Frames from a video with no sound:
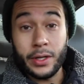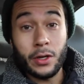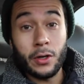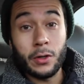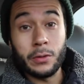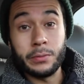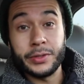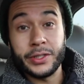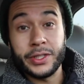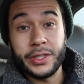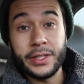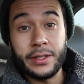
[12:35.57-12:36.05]

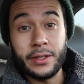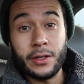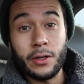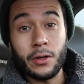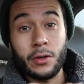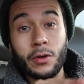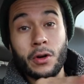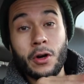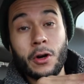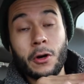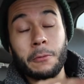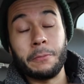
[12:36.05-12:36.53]
hope
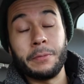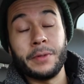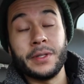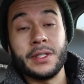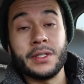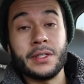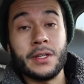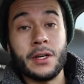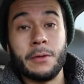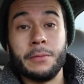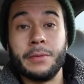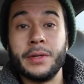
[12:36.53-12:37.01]
Chino
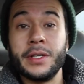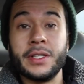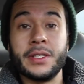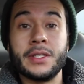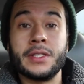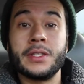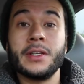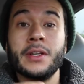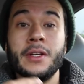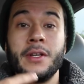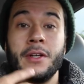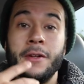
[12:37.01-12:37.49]
opens up
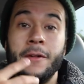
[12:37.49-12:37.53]
his